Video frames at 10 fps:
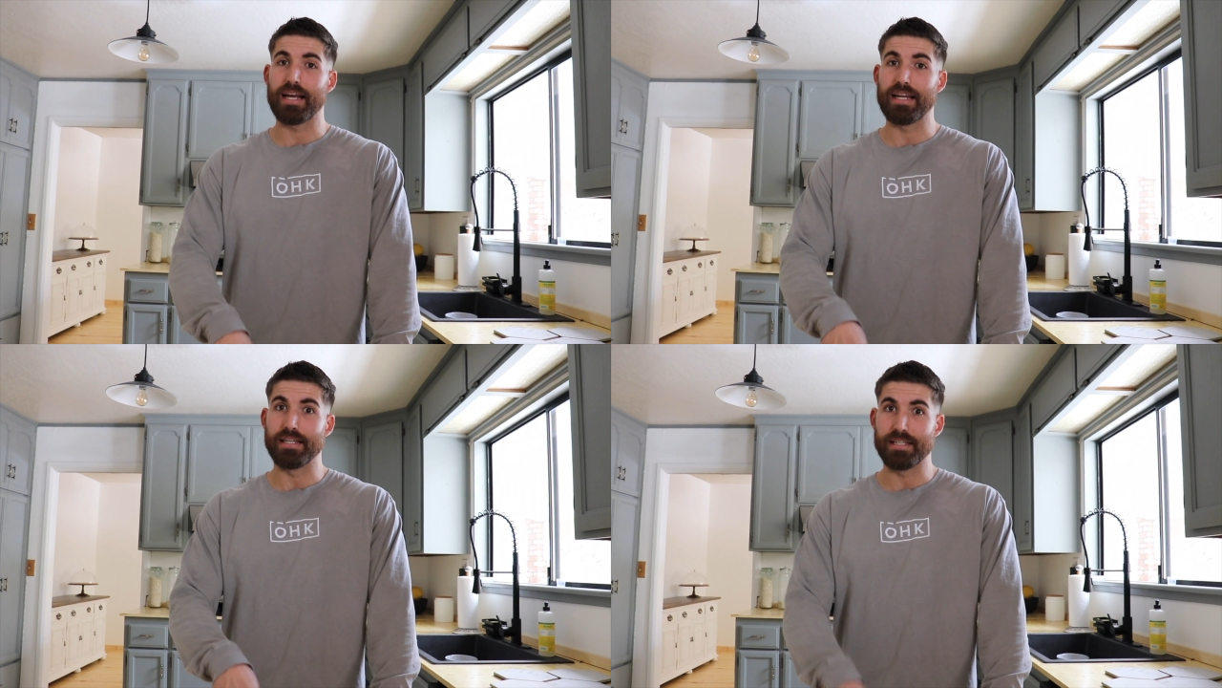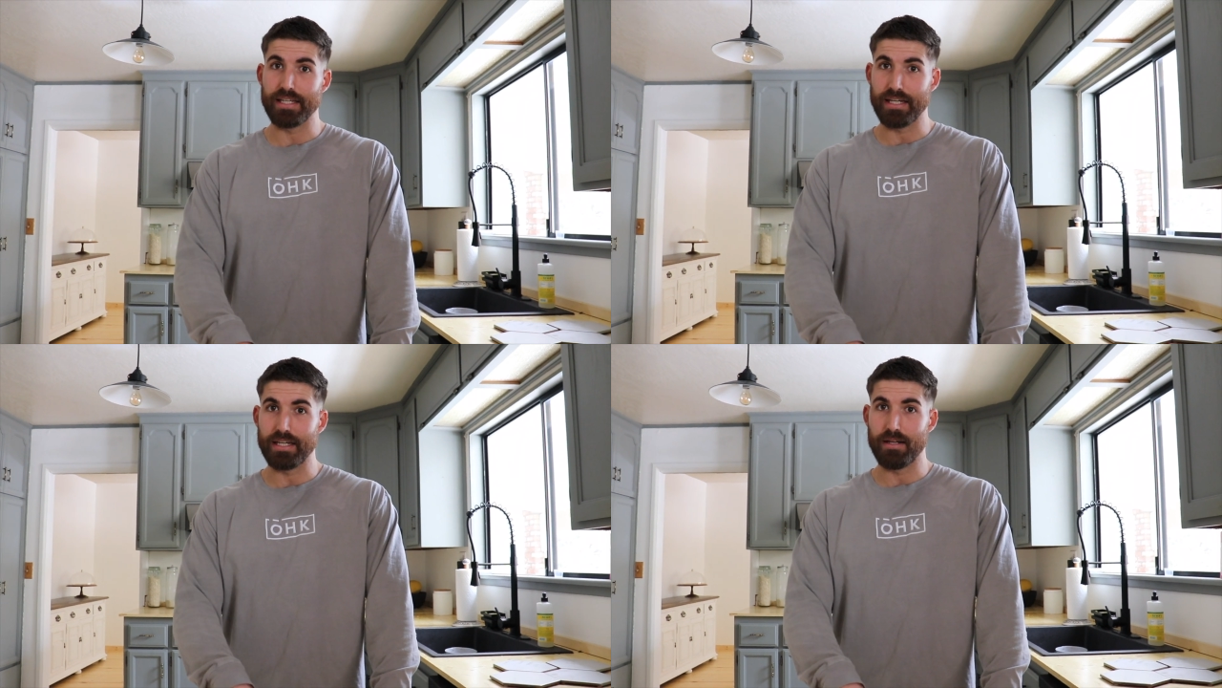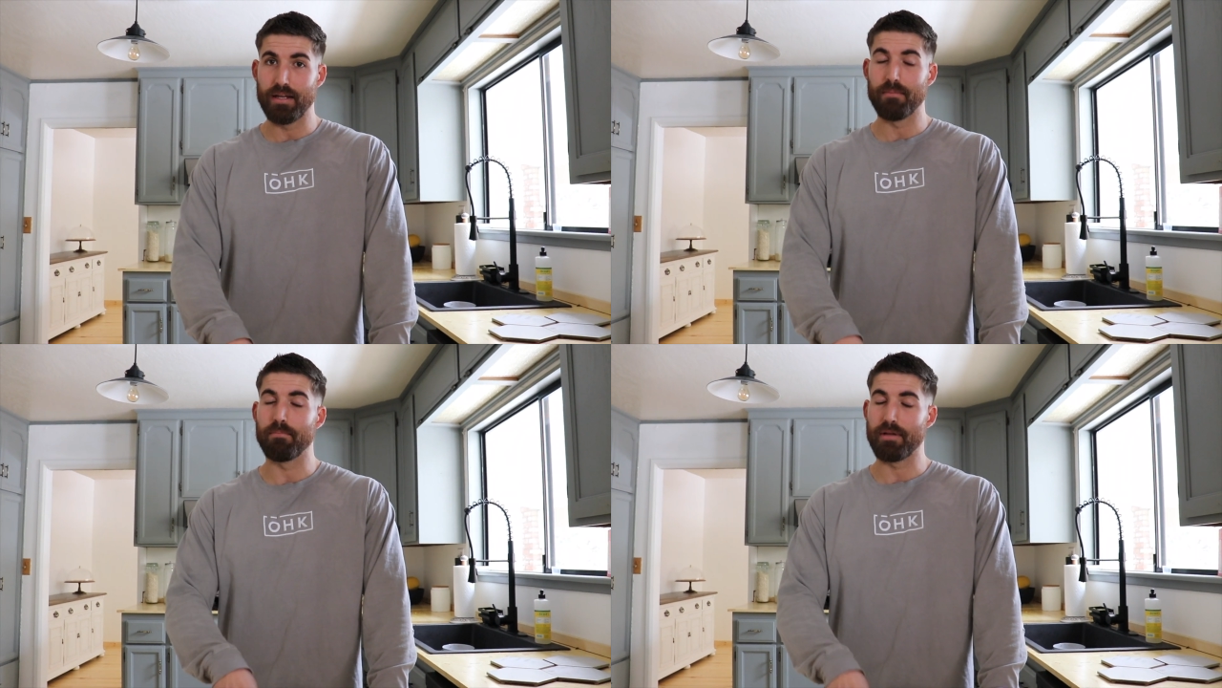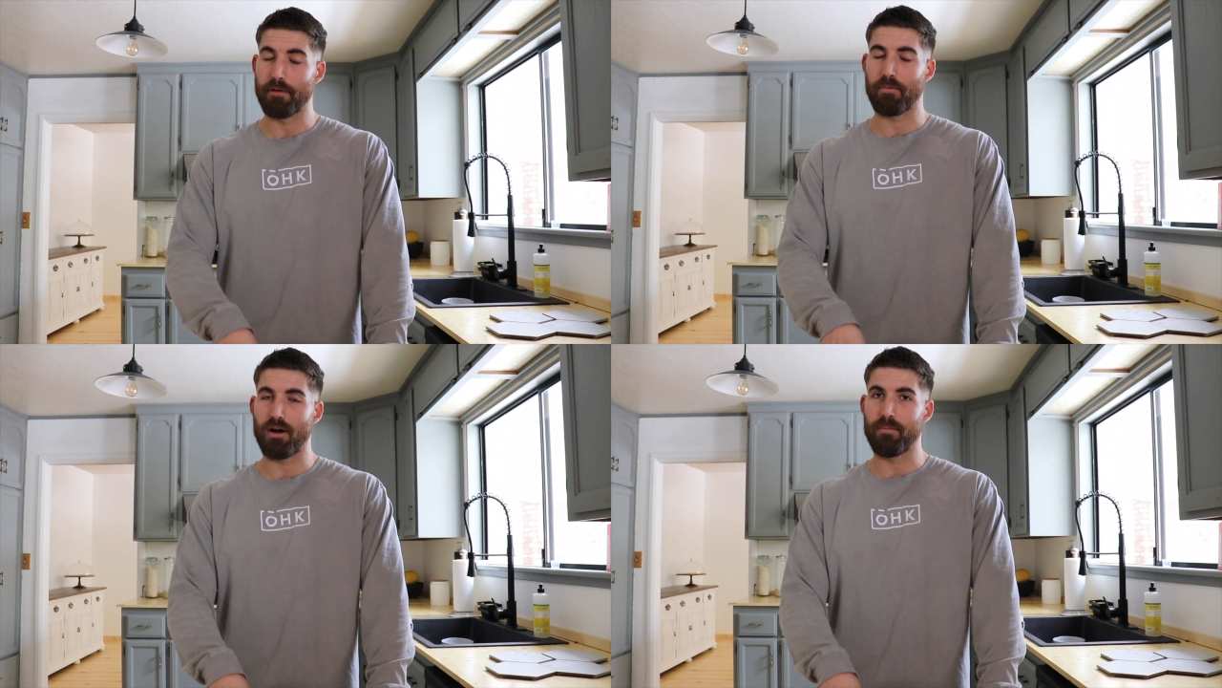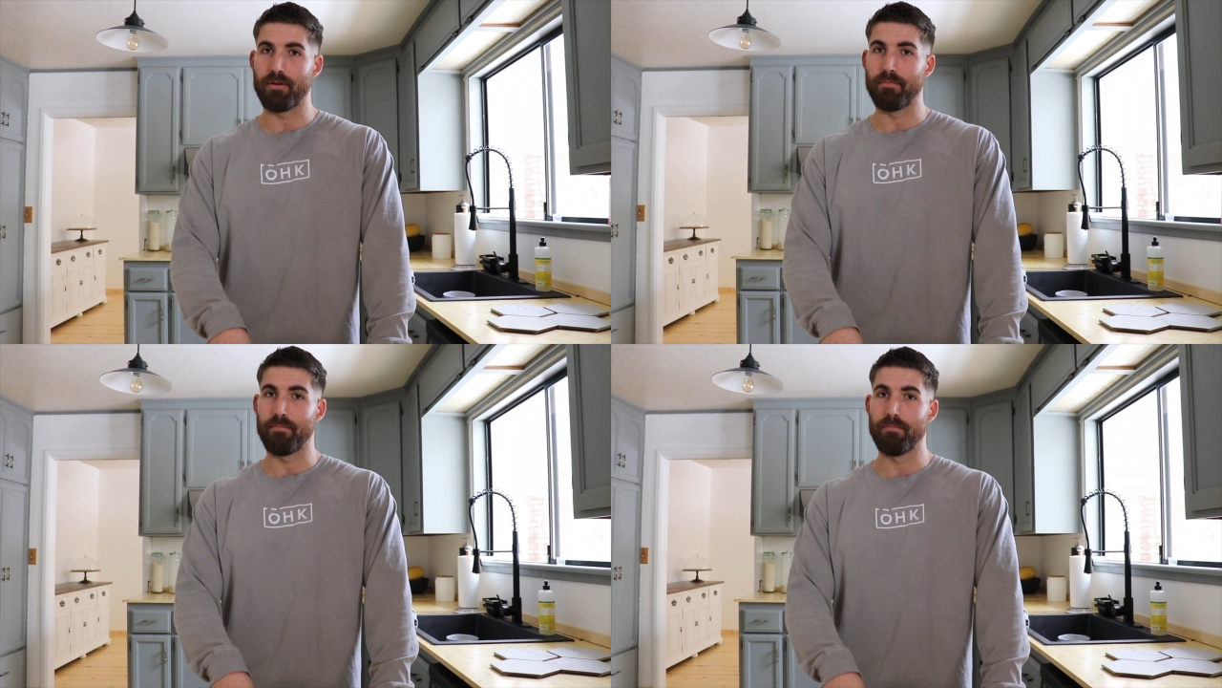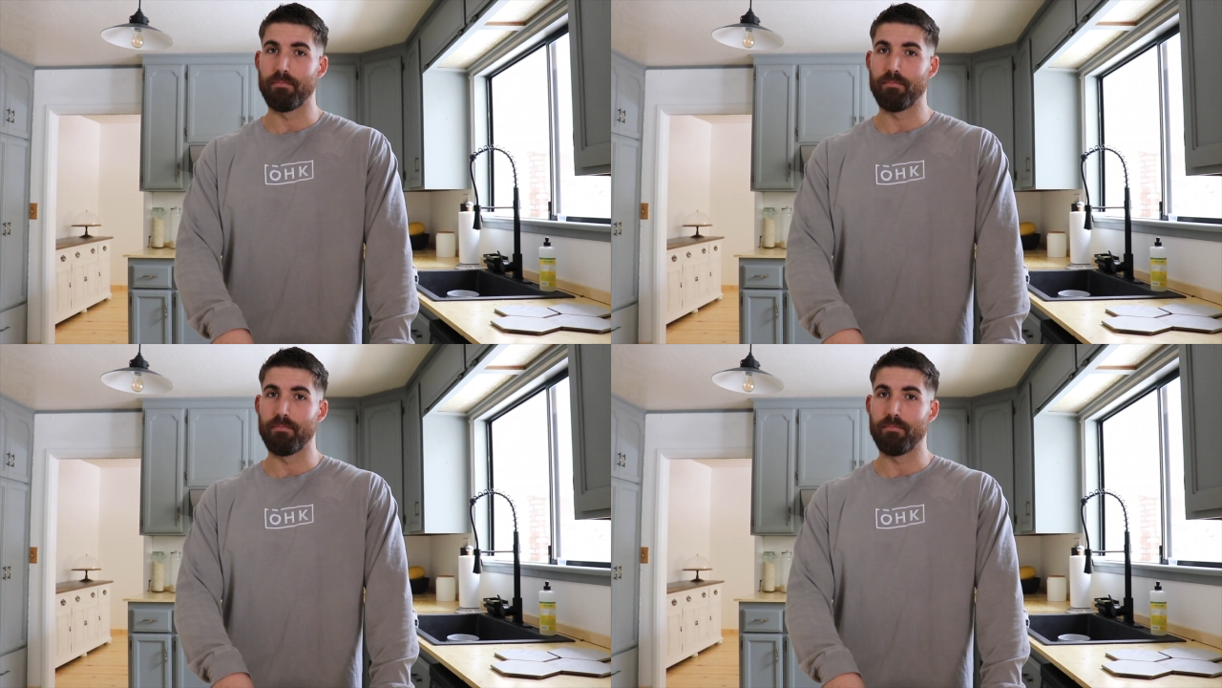indeed be a problem.